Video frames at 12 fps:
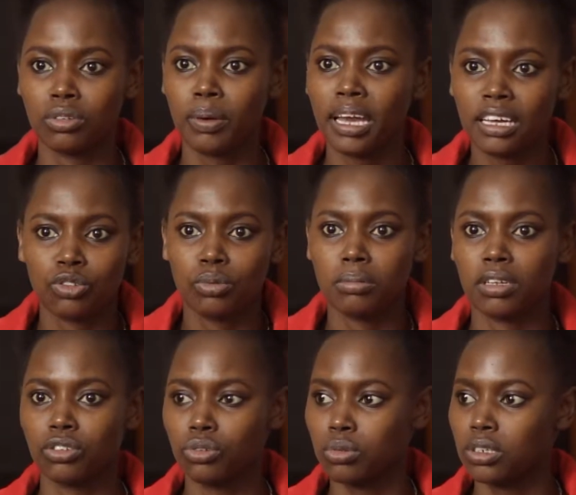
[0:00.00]
Why can't
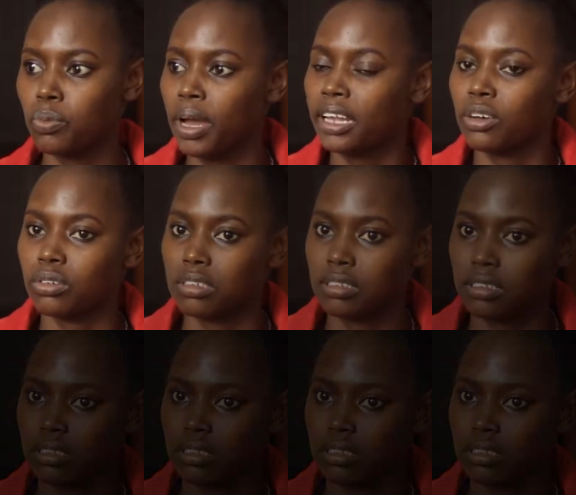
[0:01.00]
women do it? Why not?